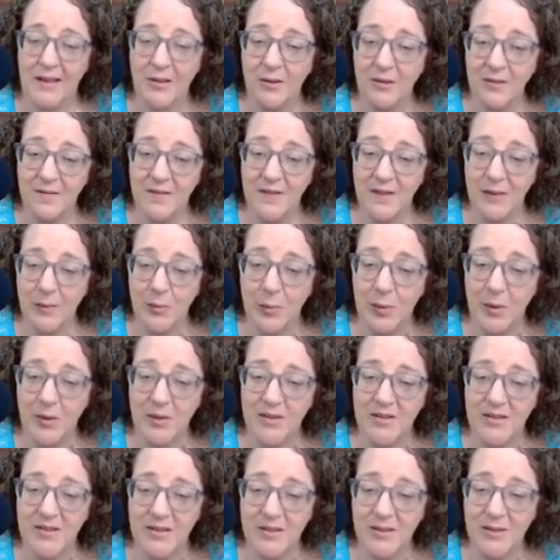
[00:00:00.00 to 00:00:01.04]
don't feel
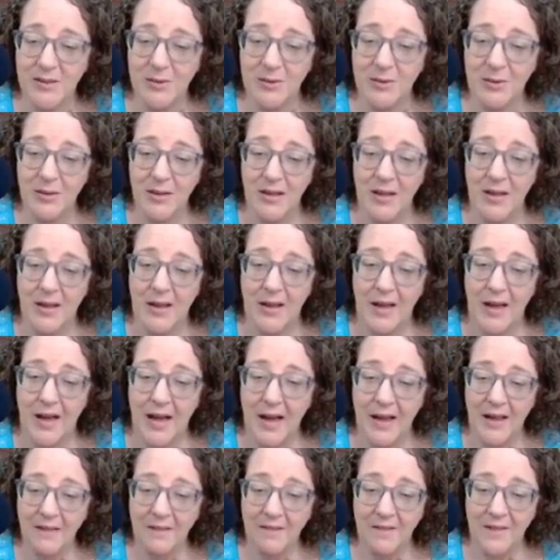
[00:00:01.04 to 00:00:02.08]
important to you.
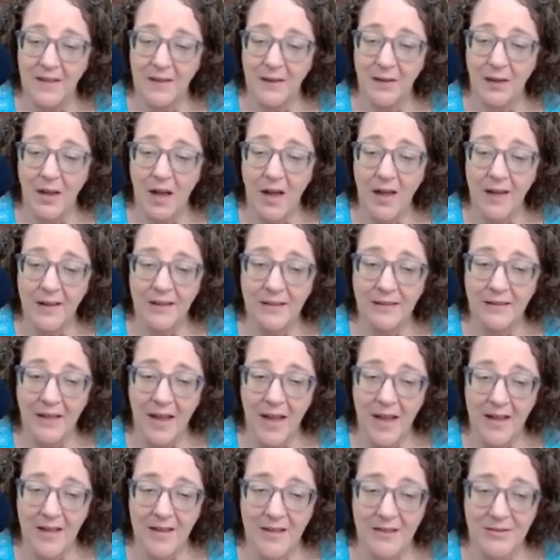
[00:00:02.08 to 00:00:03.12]
I feel
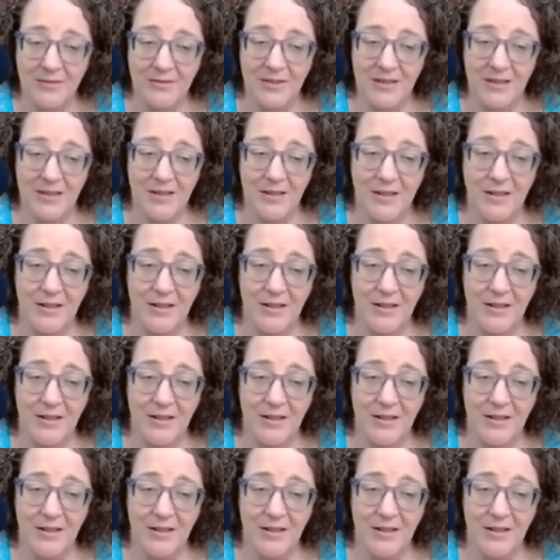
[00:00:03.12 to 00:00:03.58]
unloved.